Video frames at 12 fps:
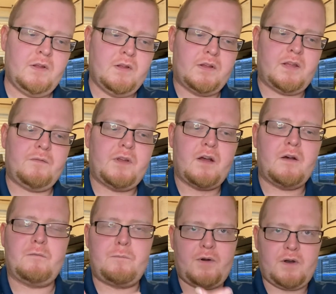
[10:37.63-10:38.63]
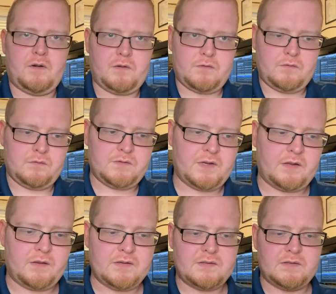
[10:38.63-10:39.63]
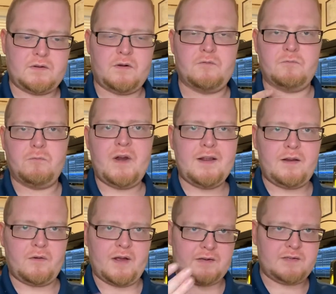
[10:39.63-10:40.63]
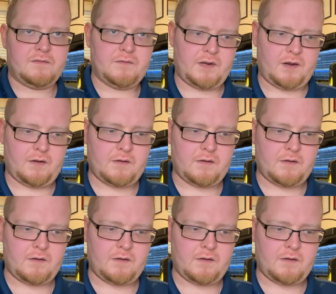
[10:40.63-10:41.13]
giving off particles, and this is called radioactivity.